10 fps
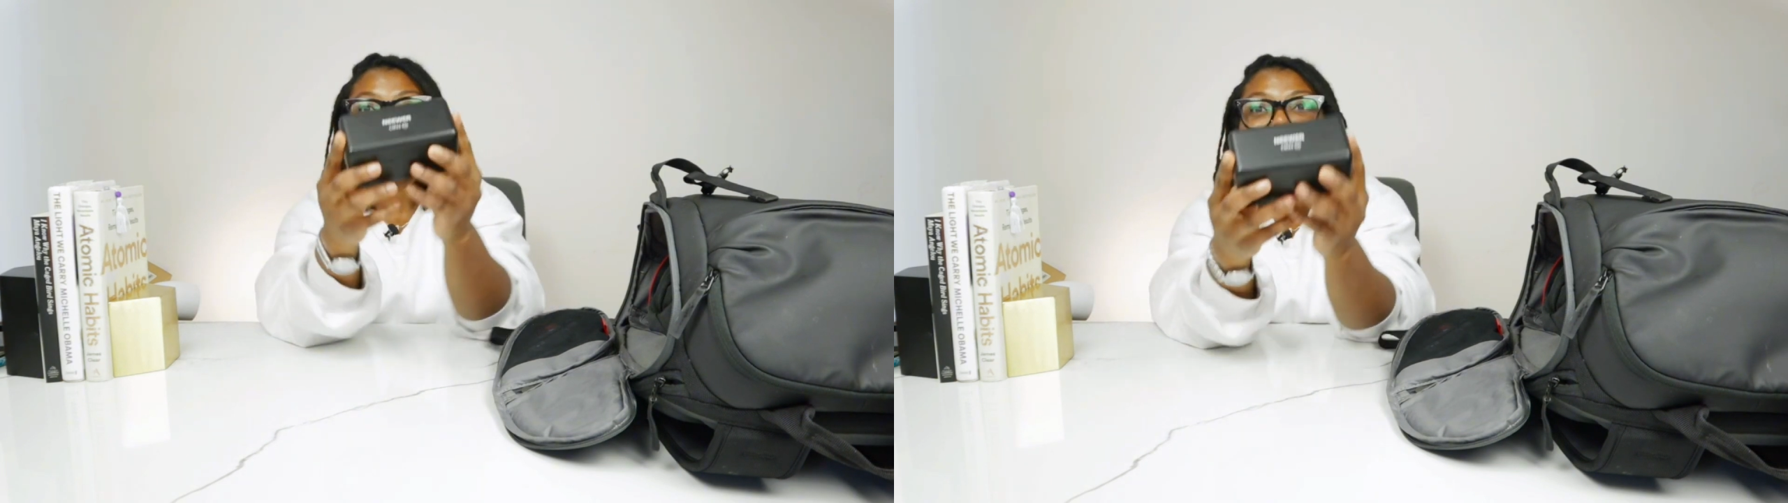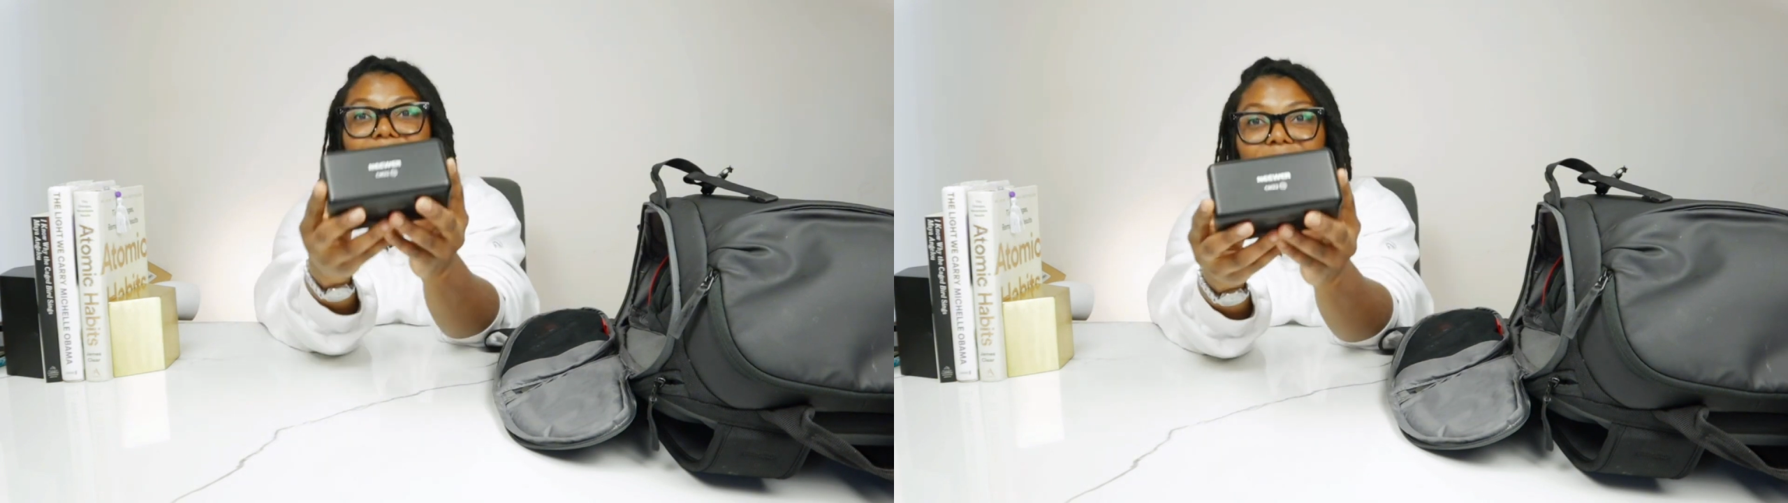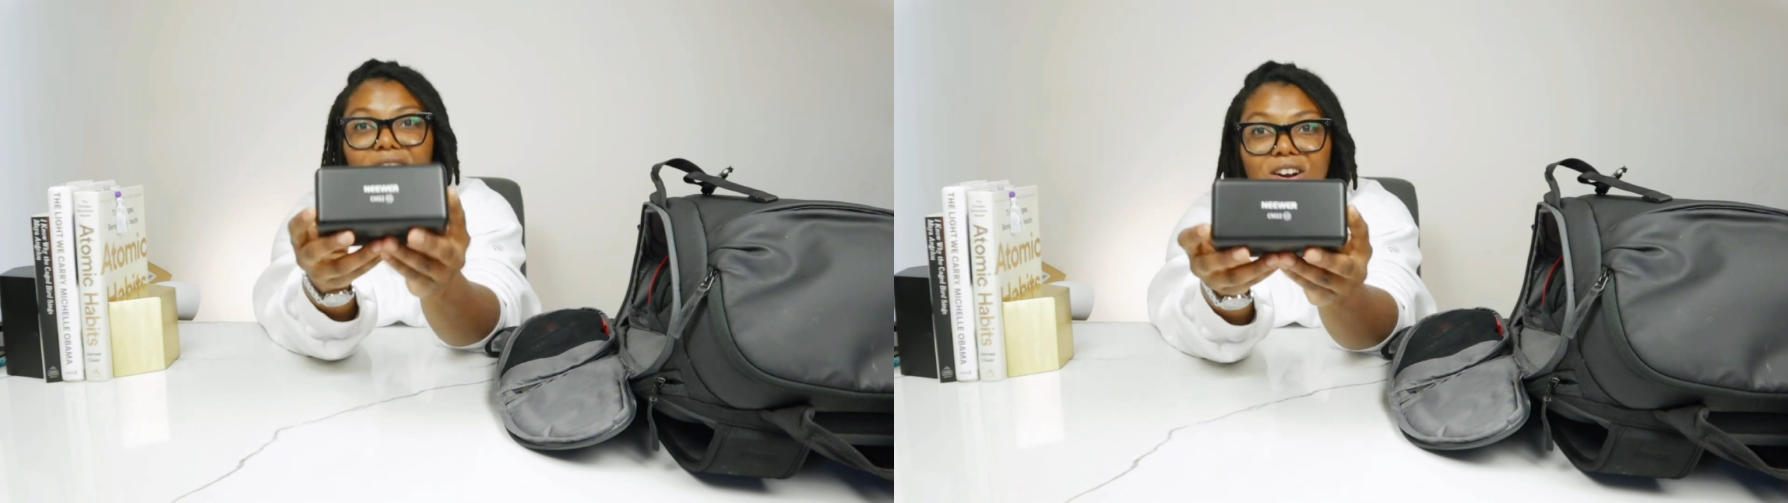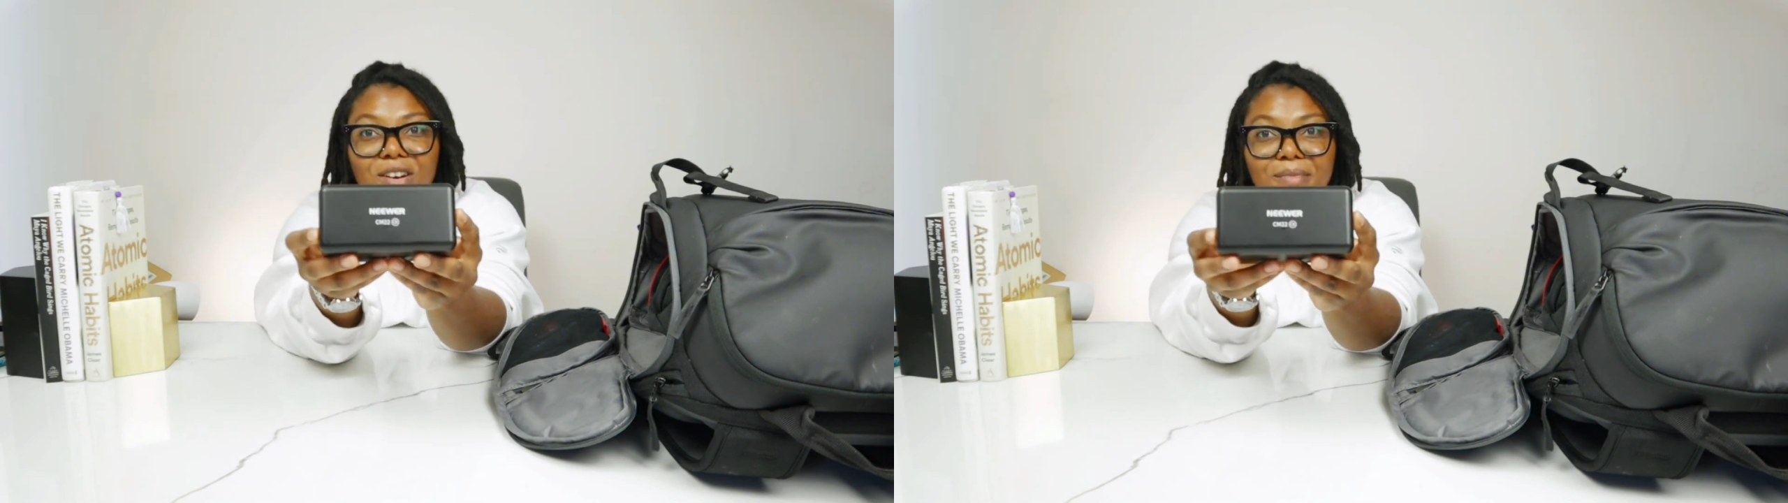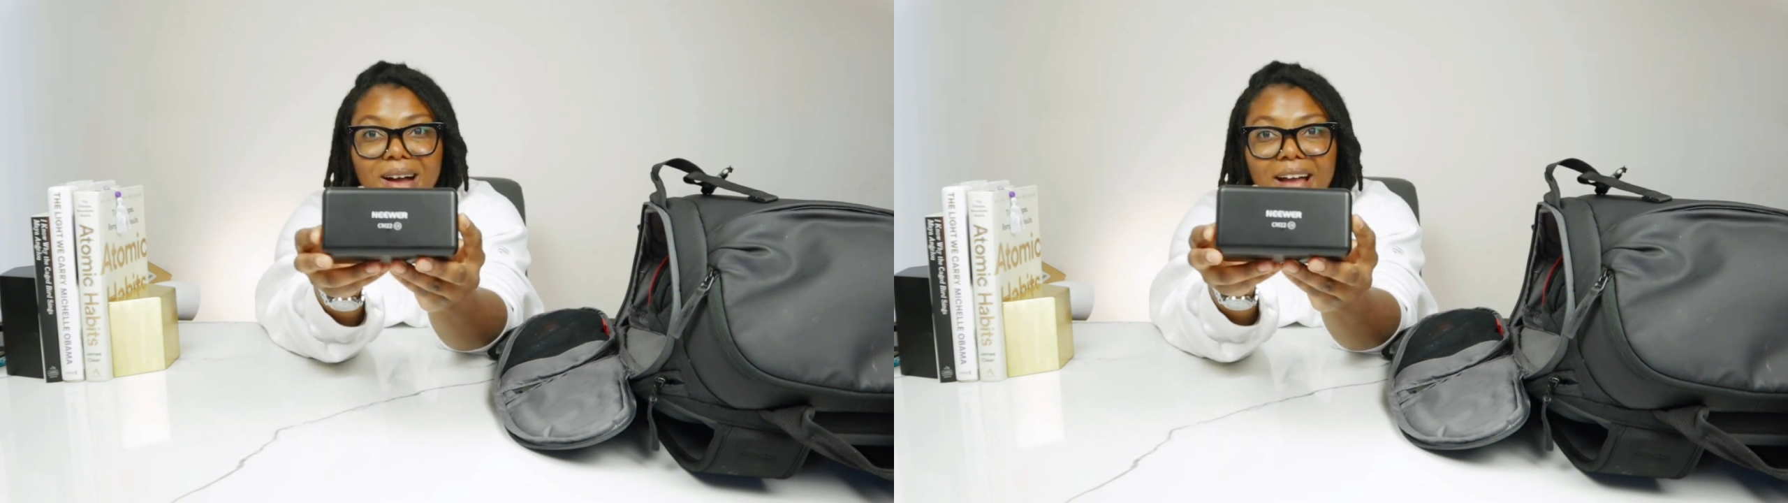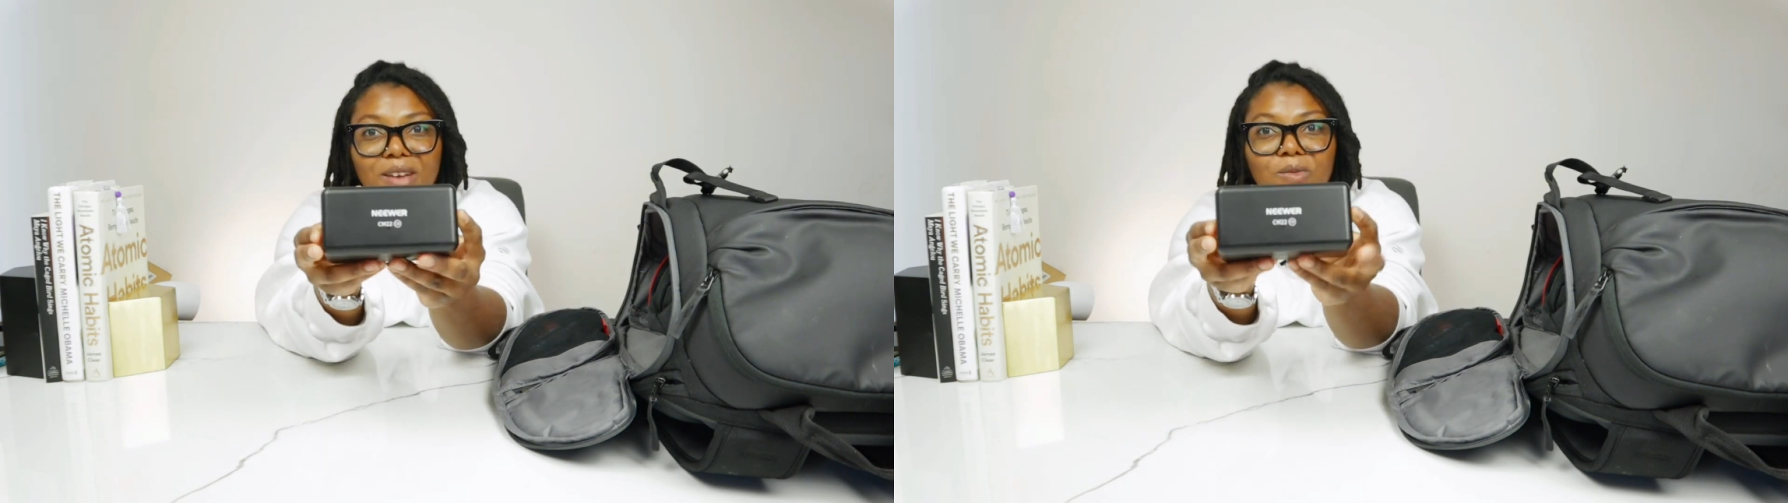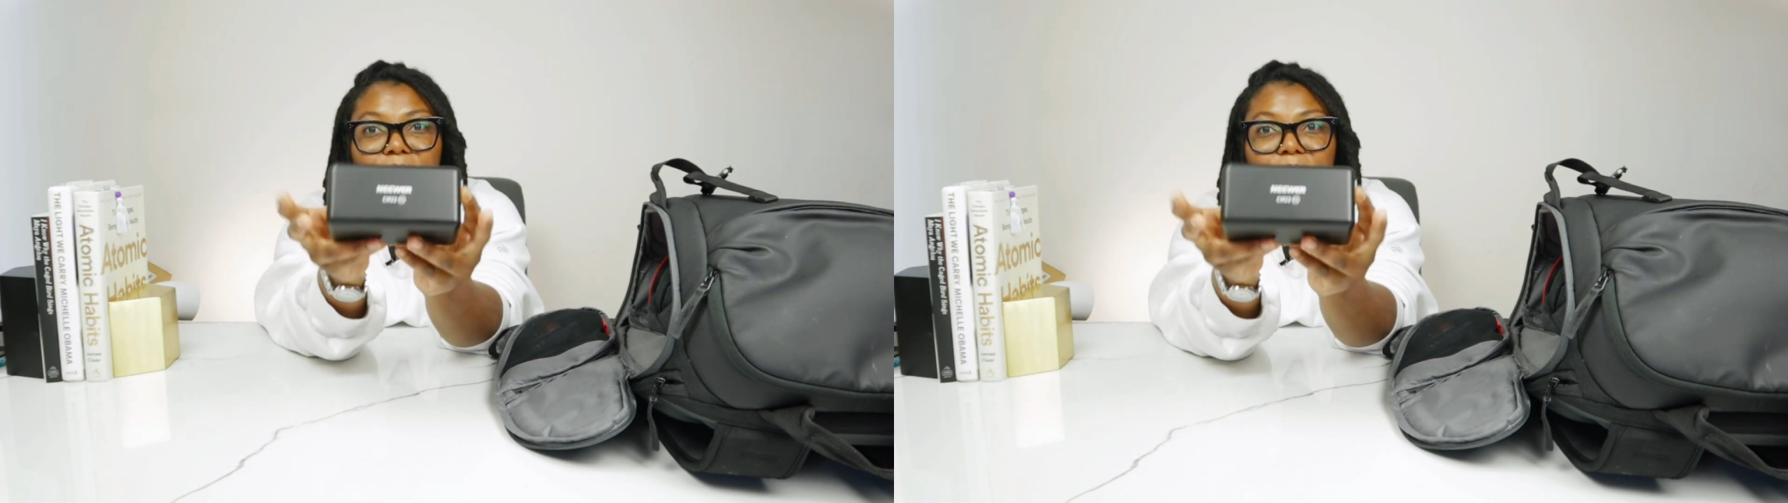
Here are my